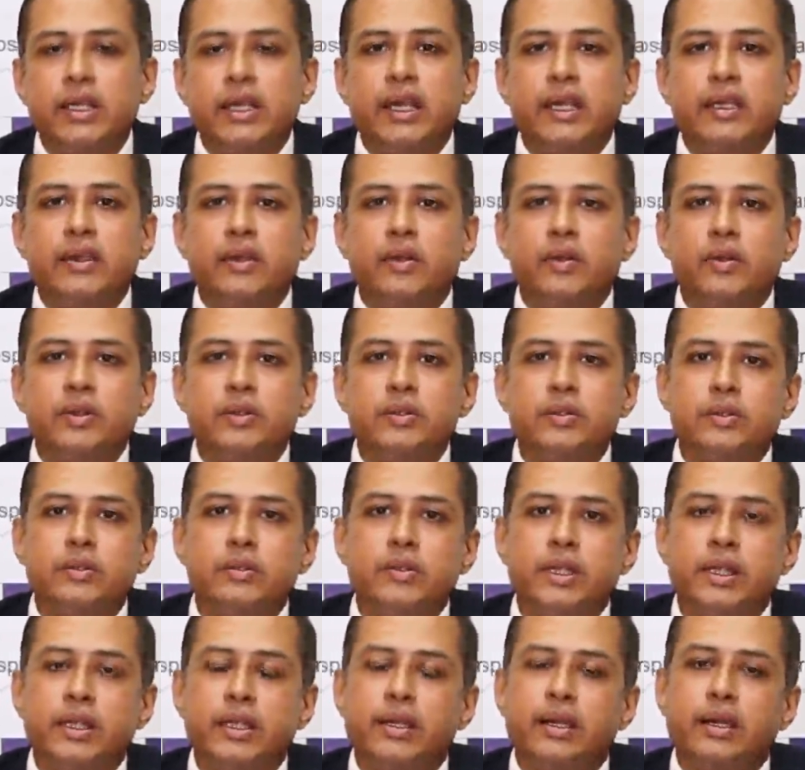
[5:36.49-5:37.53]
and also
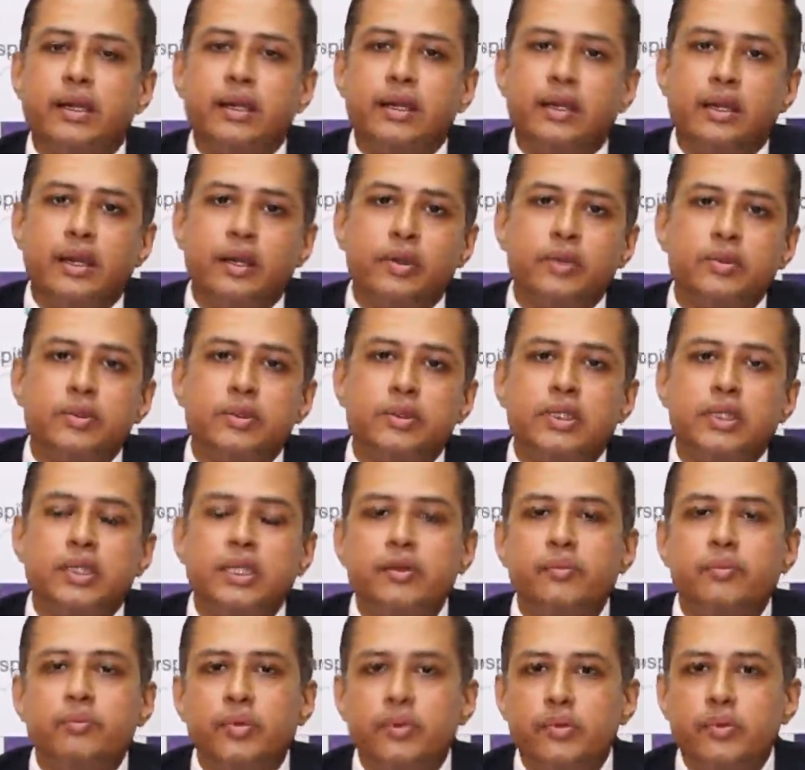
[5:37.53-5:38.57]
it allows
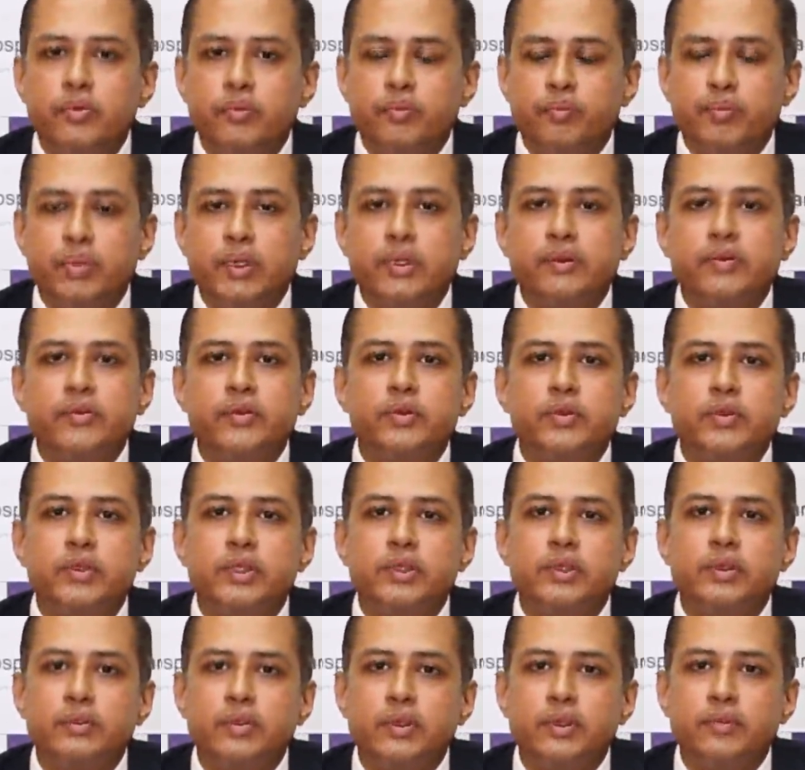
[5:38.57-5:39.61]
improved
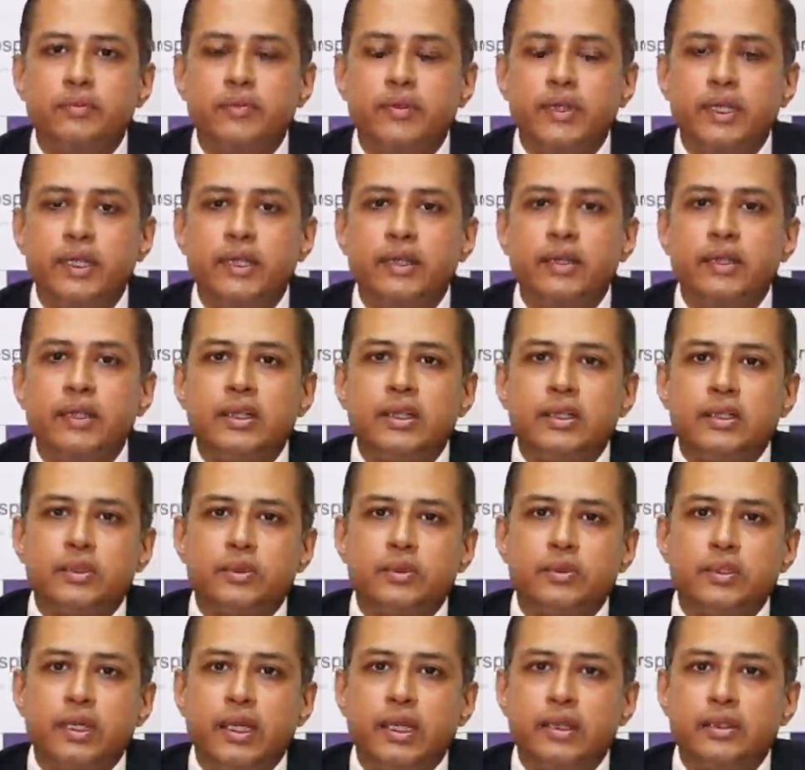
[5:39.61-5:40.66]
perfusion to the feet
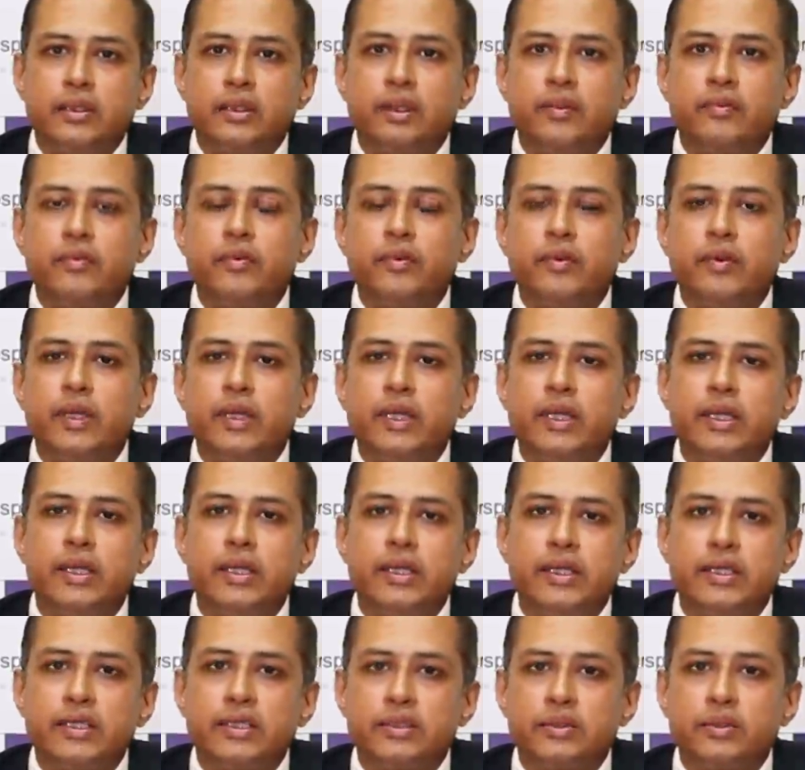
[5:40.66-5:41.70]
so that the wound
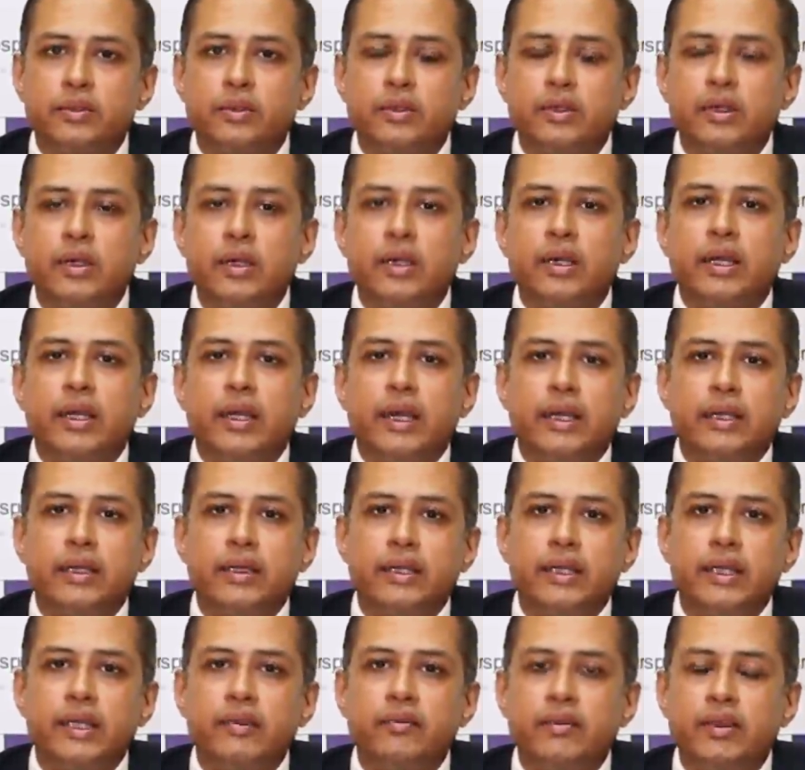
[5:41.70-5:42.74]
healing is good
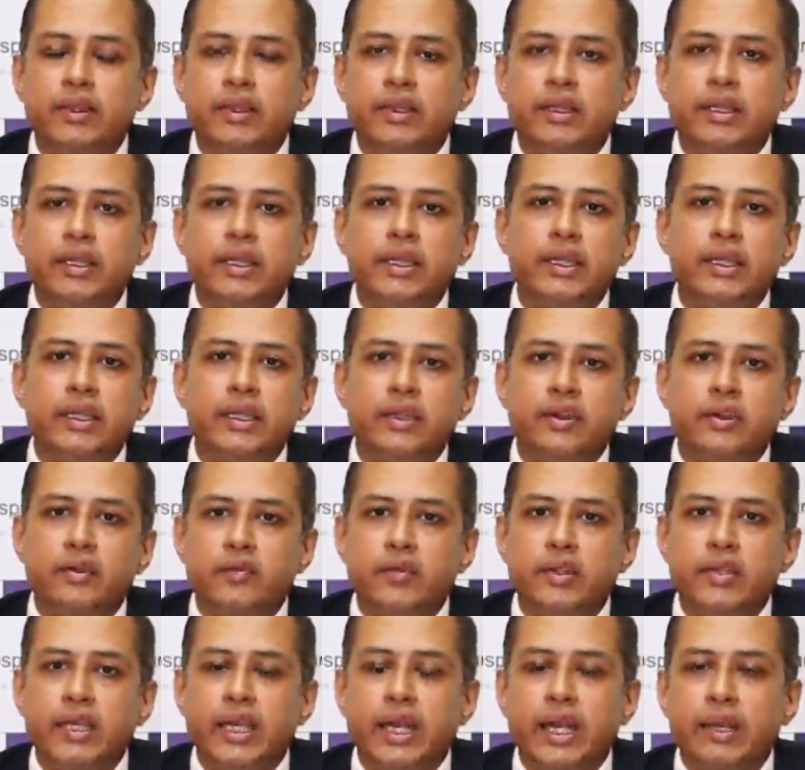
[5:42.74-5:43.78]
and even the healing
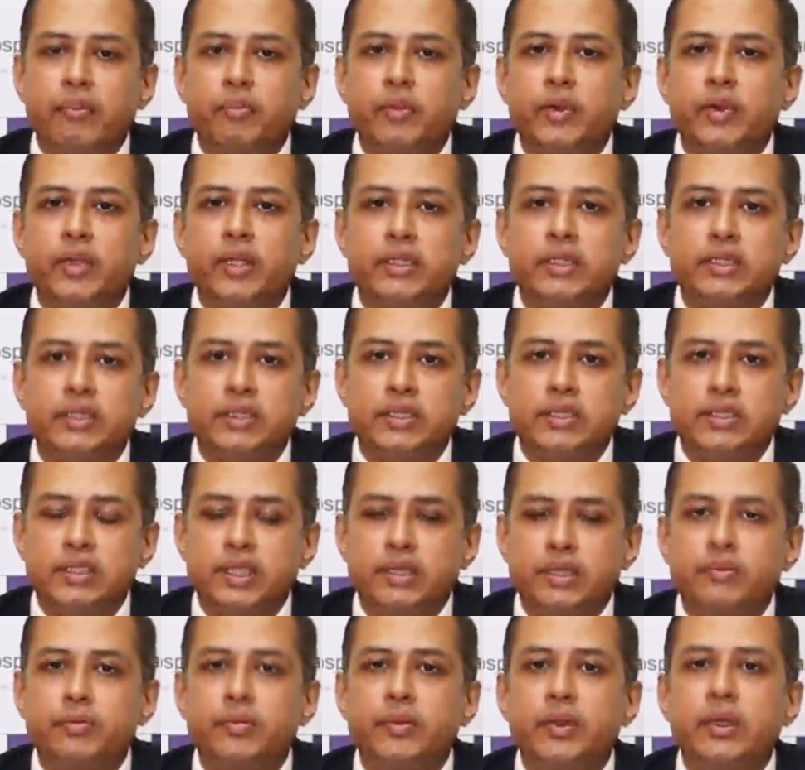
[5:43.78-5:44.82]
of the amputation
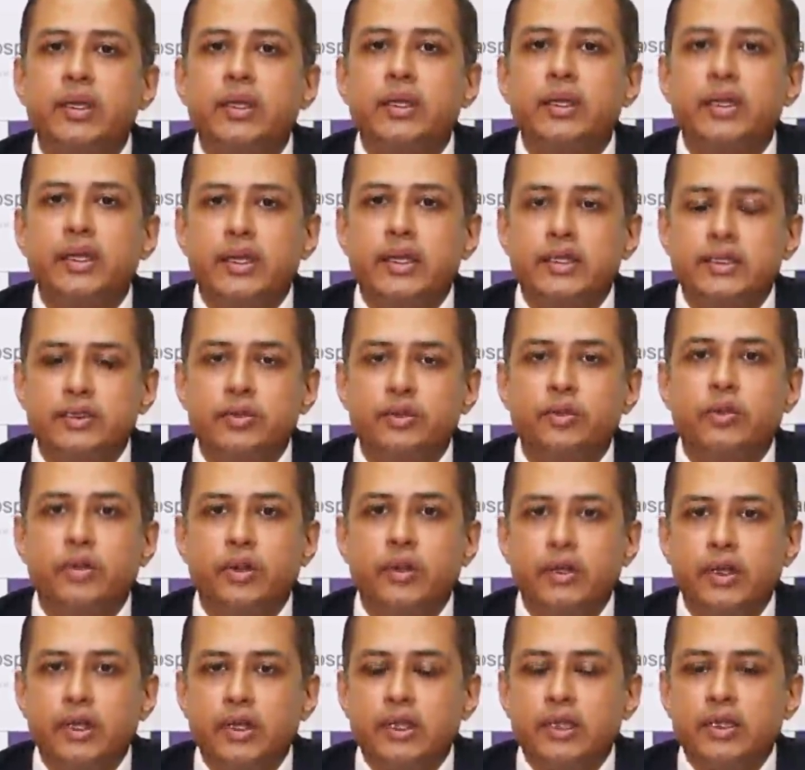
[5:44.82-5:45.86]
stump is good.
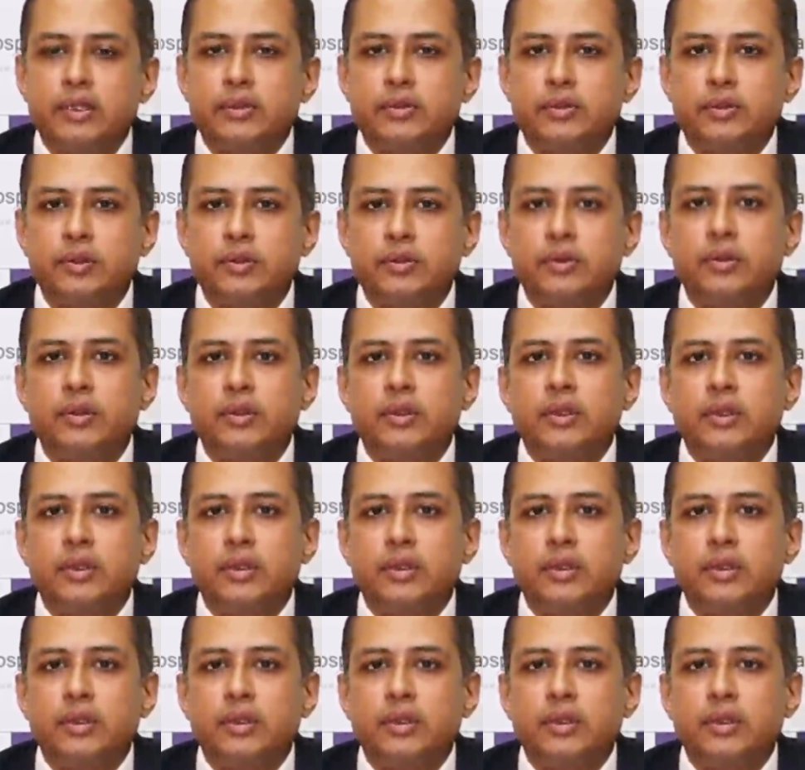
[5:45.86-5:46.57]
So